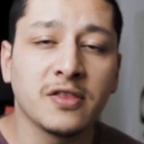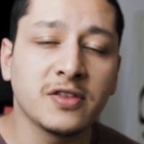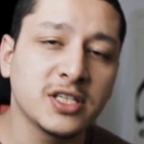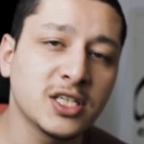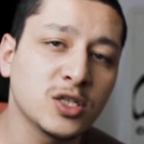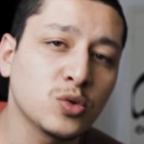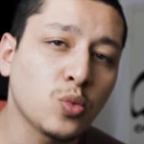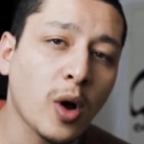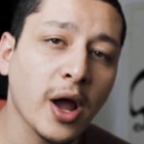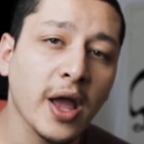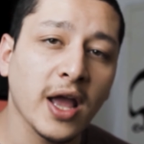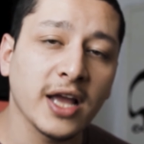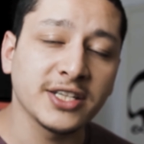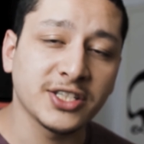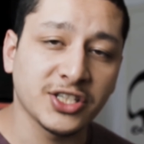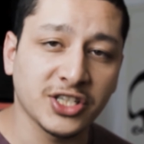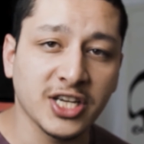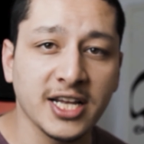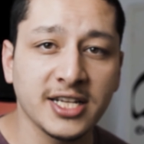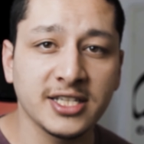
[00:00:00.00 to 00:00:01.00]
This is why
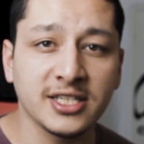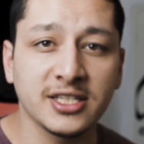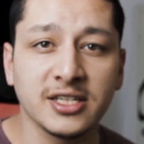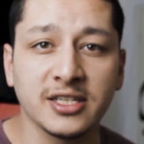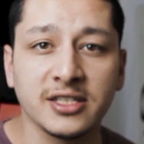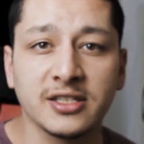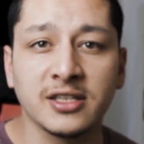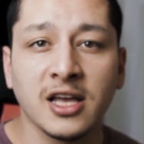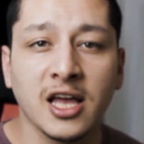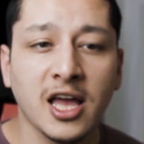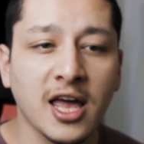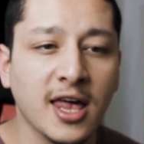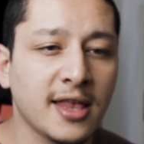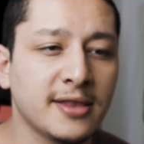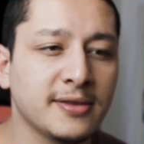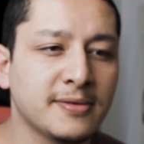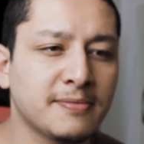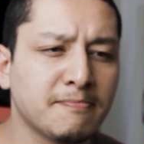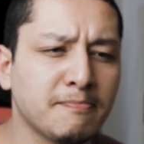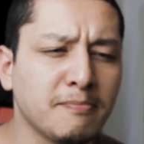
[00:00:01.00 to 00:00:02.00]
I changed it
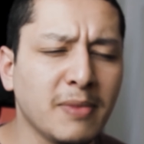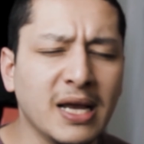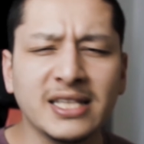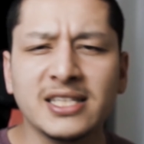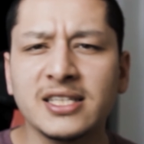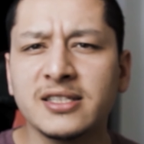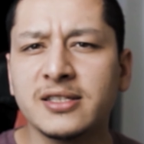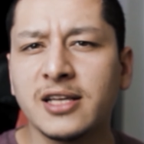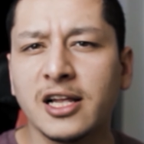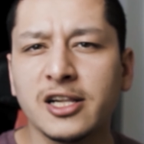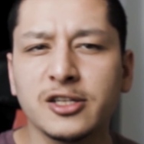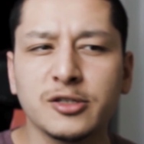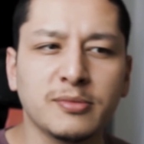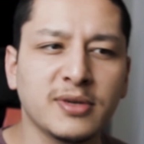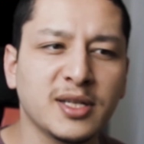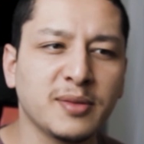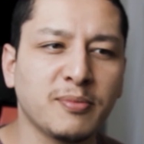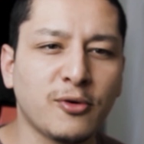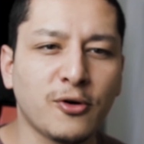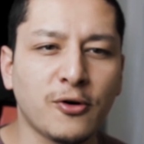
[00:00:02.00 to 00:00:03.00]
and made it a
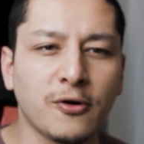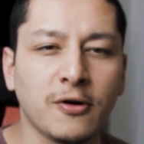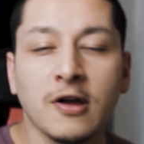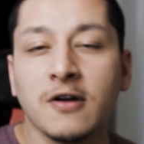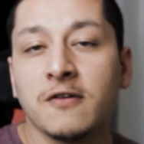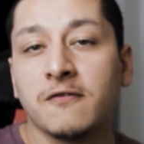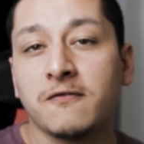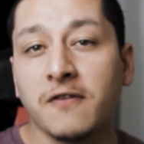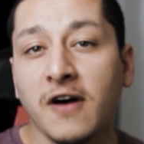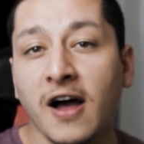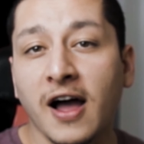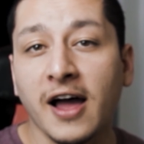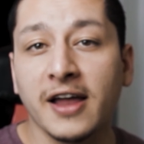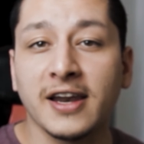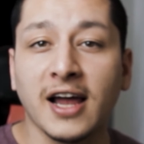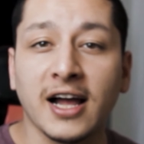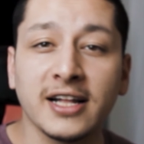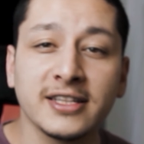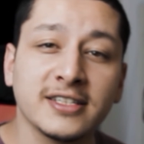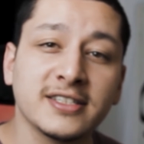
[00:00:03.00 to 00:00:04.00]
little bit more
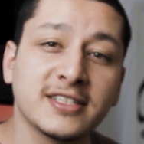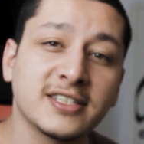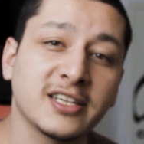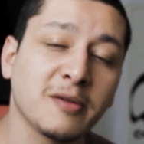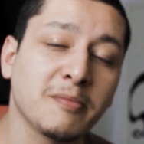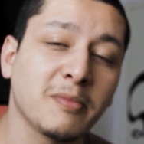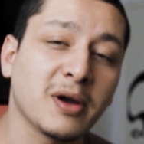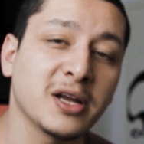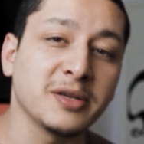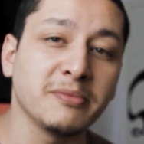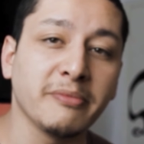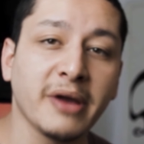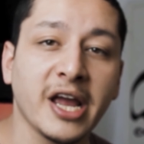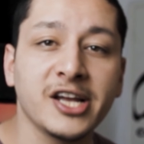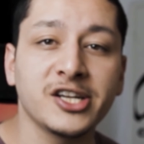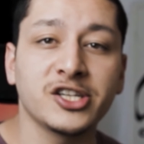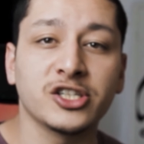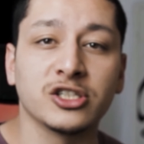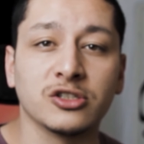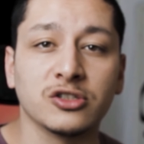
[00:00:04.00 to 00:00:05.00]
fun, added some
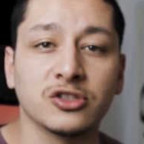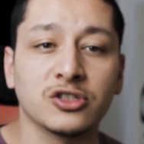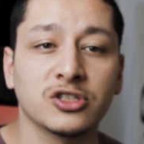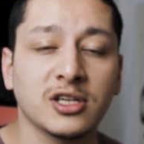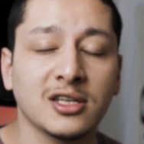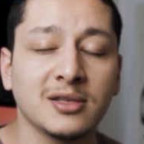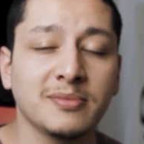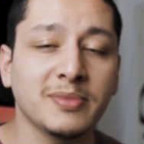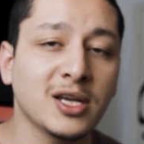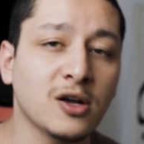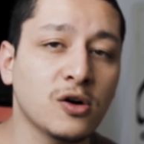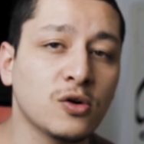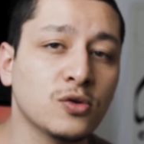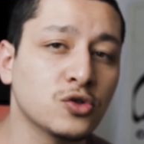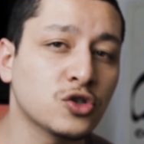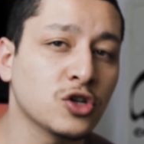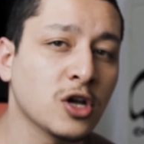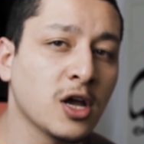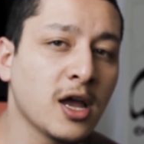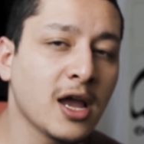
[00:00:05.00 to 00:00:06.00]
animations, and
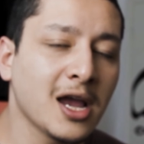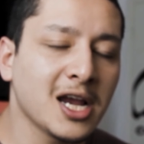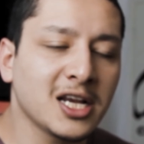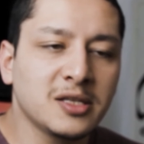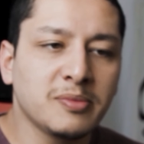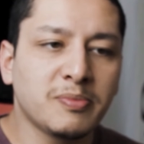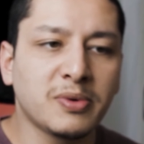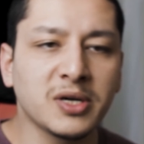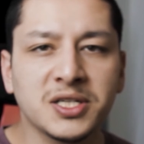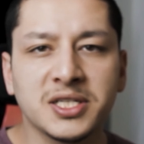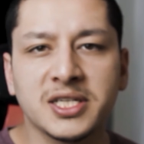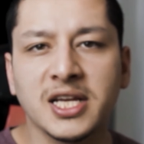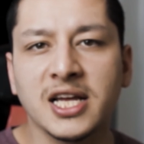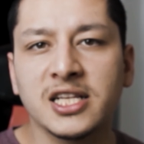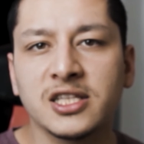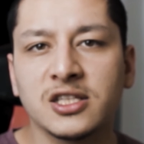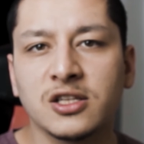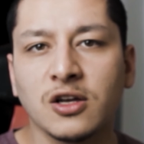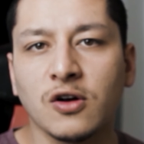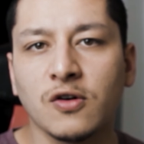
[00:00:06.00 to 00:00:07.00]
because
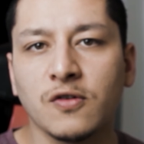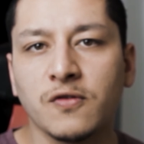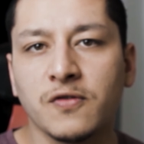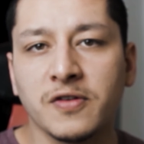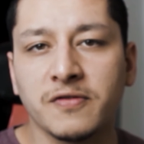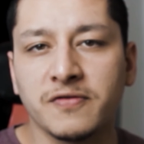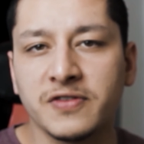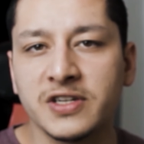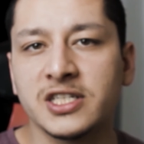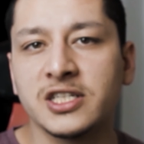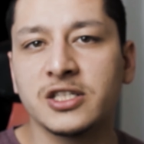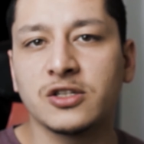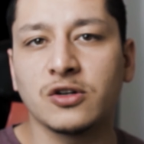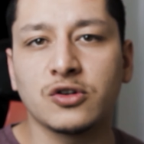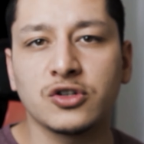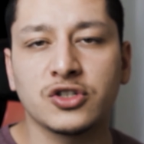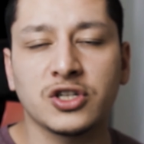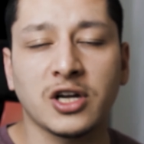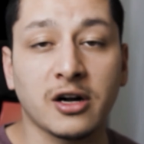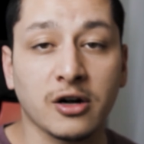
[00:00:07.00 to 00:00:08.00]
80% of the
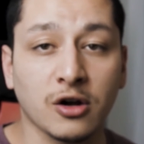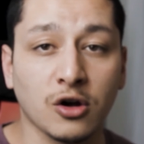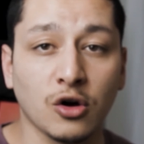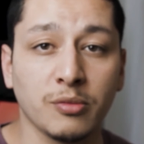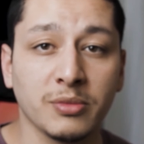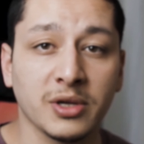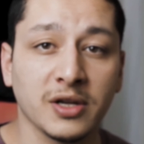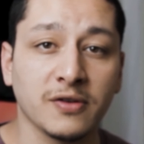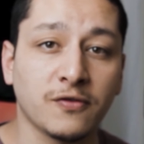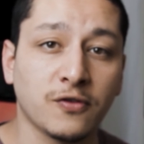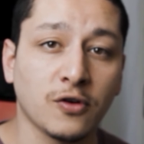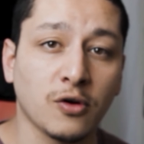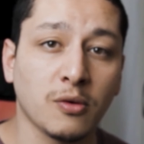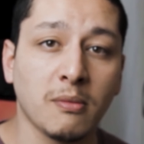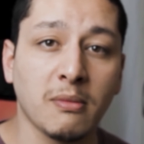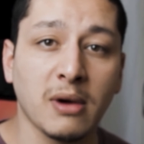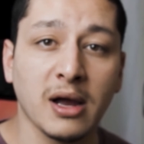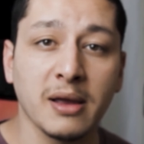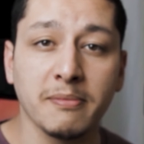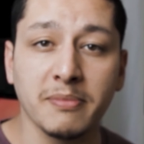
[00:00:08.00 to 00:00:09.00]
visitors are coming
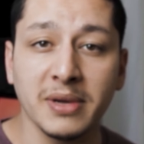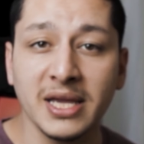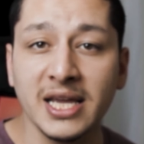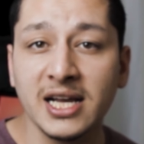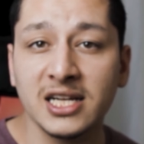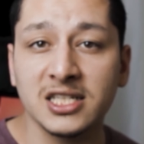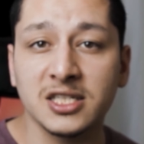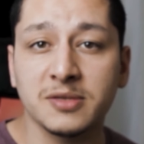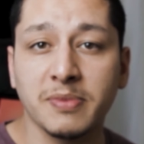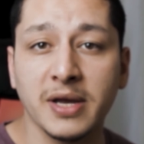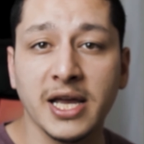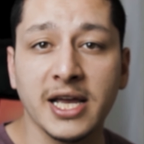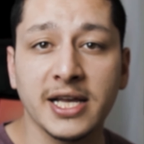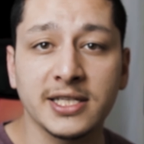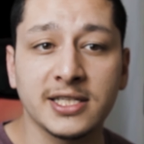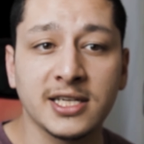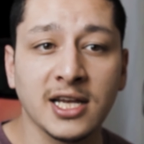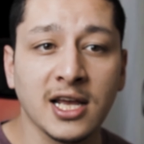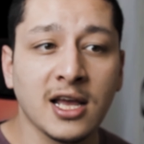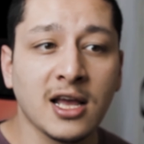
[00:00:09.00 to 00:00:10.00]
from my Behance
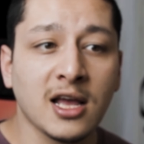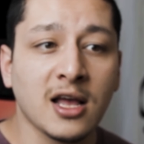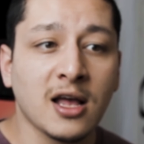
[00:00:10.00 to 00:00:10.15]
page,